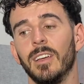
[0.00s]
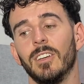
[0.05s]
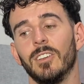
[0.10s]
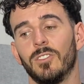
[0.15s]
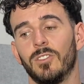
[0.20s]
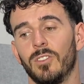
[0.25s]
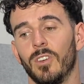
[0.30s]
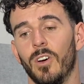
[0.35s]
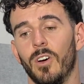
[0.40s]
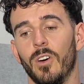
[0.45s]

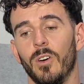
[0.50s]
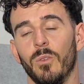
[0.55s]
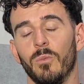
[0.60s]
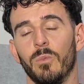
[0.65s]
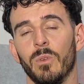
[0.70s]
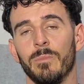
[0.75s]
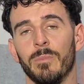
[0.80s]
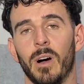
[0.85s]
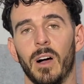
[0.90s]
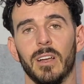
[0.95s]
So
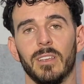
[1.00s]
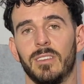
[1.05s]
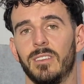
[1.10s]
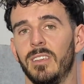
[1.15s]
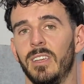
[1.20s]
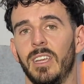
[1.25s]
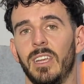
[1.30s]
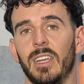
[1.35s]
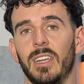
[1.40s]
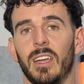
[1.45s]
we might
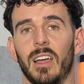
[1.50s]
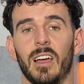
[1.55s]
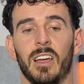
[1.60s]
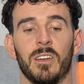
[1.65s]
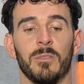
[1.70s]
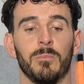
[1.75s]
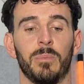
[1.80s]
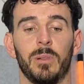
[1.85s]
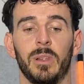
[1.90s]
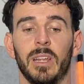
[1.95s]
see a
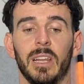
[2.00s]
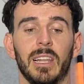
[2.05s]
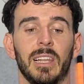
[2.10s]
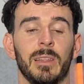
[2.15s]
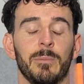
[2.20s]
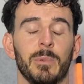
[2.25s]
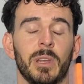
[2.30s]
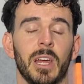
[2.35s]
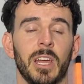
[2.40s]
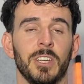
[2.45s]
complete
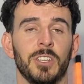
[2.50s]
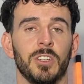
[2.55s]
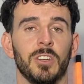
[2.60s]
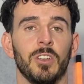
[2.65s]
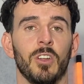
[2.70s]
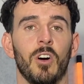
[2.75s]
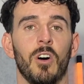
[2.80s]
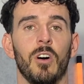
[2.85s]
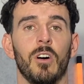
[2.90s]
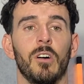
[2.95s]

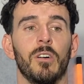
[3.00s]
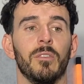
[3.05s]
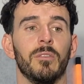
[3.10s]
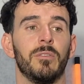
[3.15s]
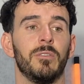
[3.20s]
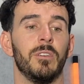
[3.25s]
elimination of